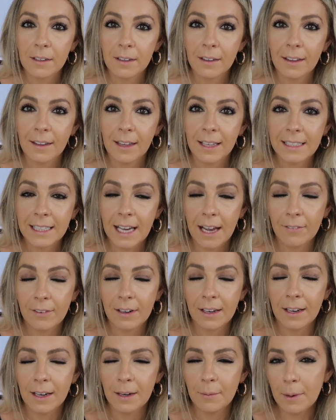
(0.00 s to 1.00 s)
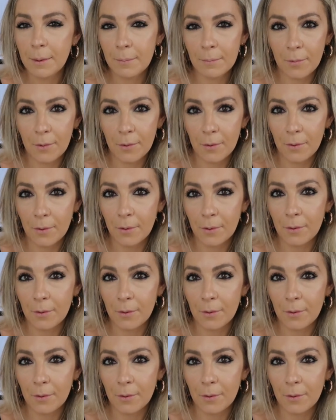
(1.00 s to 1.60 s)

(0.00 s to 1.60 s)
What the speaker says: that they'd have a little bit more